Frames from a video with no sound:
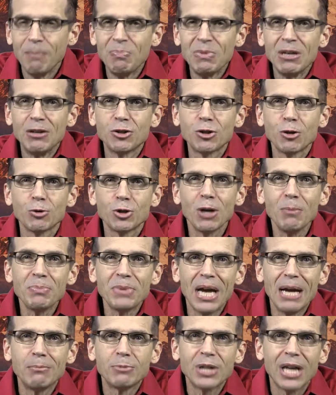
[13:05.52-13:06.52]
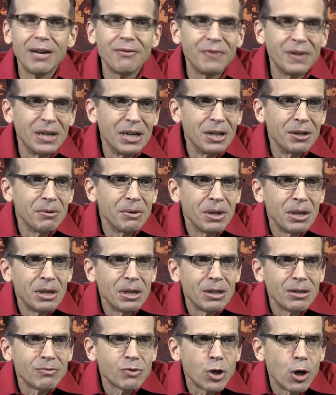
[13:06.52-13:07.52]
So sometimes I've uh,
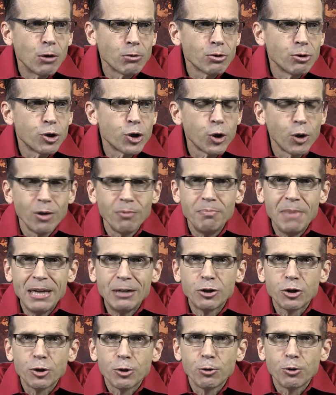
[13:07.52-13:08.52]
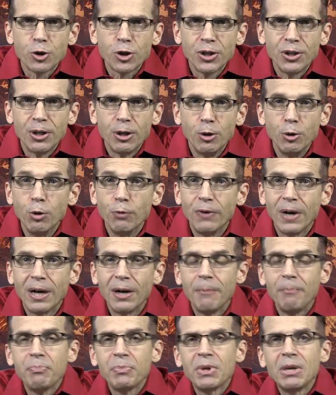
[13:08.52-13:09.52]
talked to certain ministers and who've, uh,
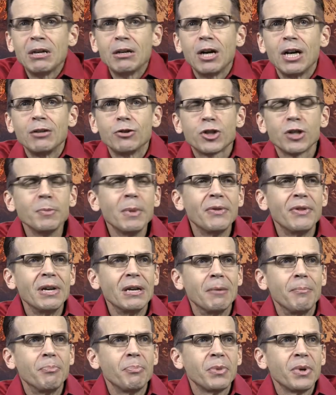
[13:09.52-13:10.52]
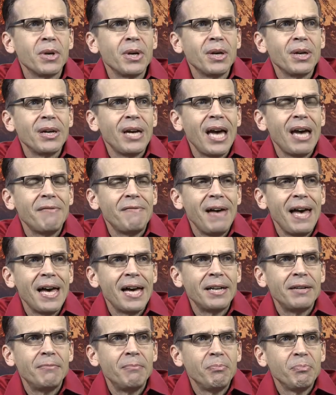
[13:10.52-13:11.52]
uh, some of them have
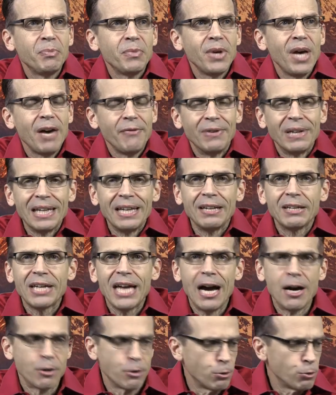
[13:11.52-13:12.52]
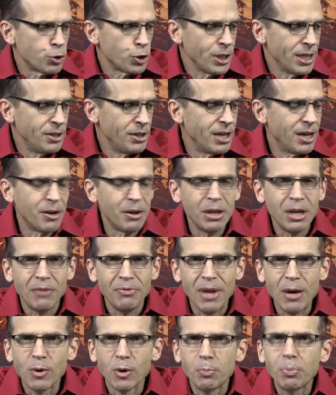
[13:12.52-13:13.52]
had heavenly encounters, and uh,
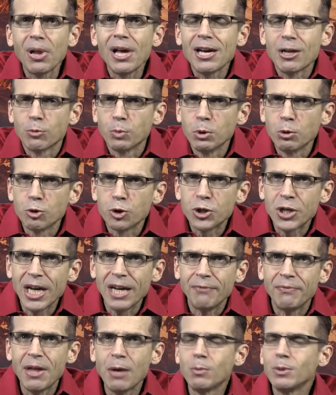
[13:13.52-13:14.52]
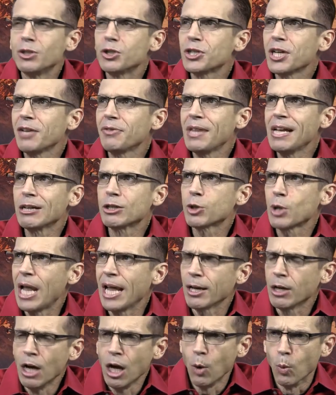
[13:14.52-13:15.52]
they would play it real safe. They would say things
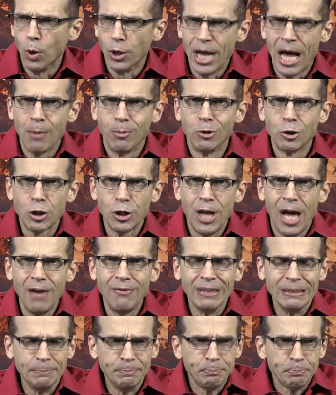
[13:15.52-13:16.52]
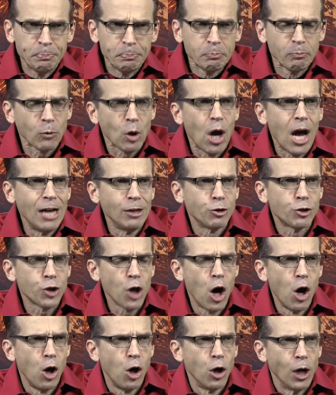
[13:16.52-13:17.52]
like, When I was in heaven, I
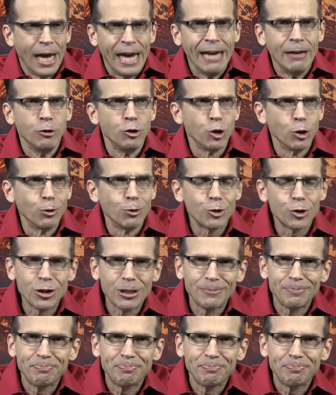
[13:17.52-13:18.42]
saw angels.